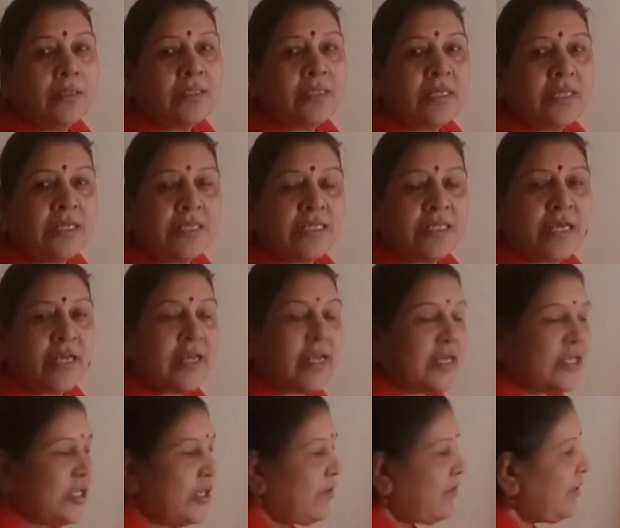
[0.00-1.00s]
series
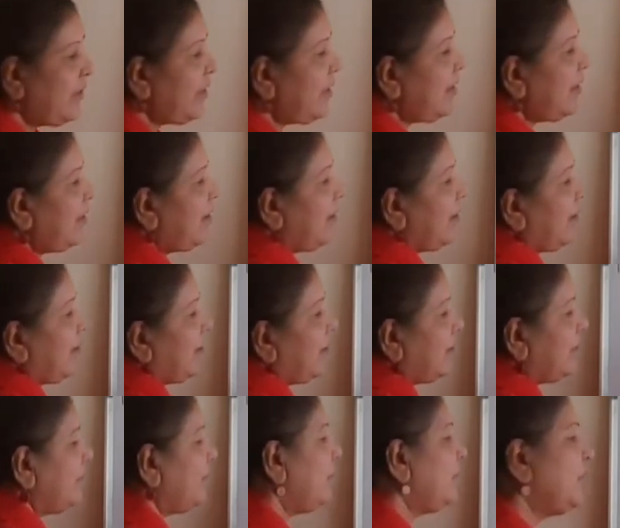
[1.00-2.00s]
connection with the
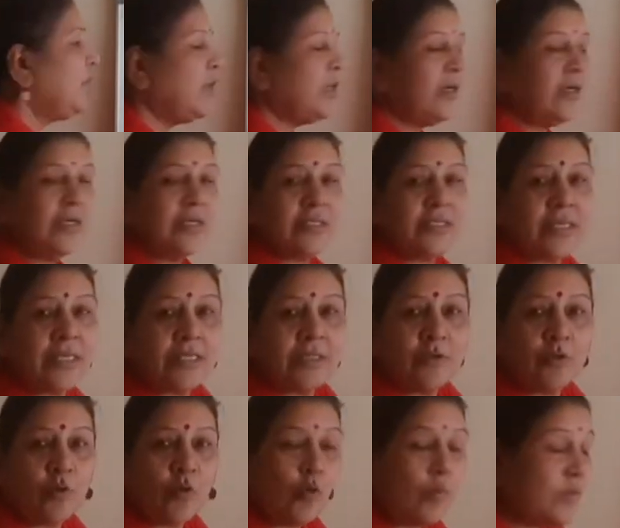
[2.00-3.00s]
third
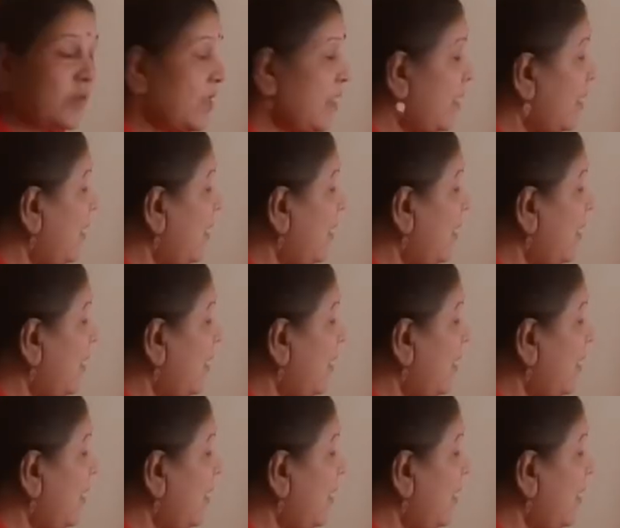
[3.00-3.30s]
6 ohms.